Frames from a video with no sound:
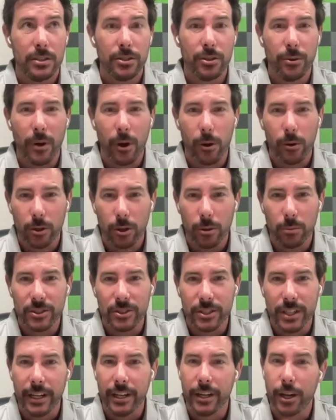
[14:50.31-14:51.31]
To Oklahoma
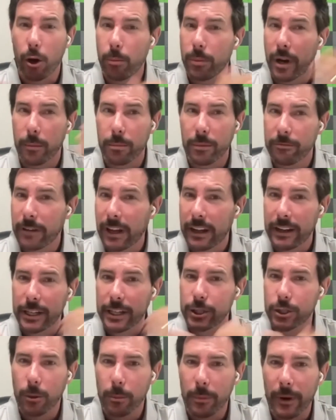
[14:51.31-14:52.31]
City to open up a
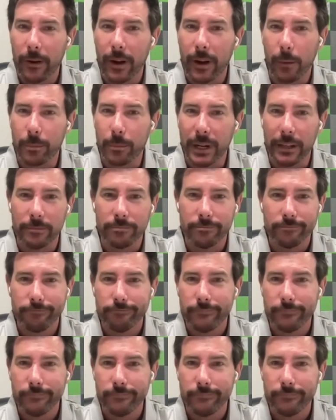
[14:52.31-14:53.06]
foundation repair company.